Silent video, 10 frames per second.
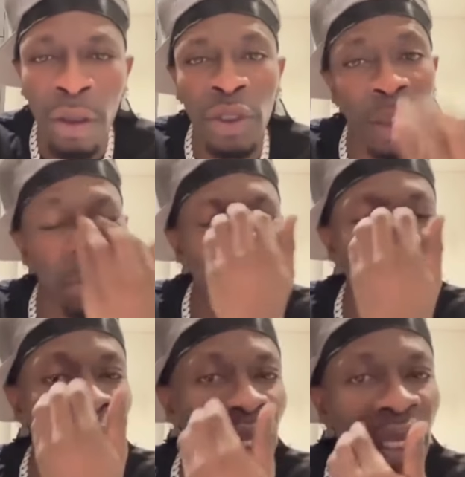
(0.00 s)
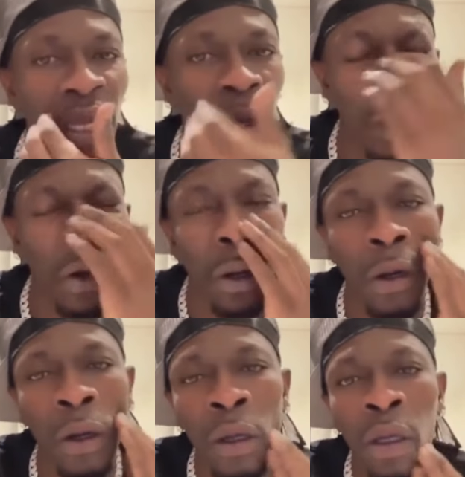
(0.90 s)
be good dog. See blood
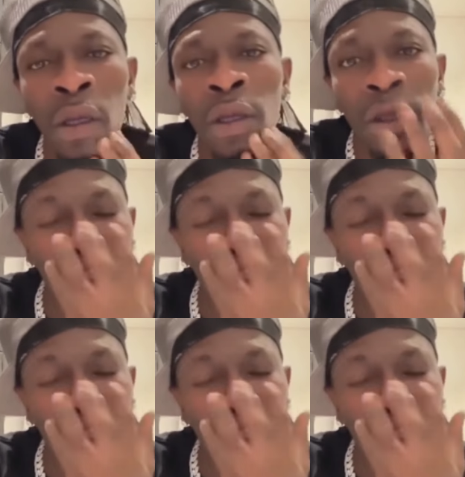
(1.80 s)
day in here.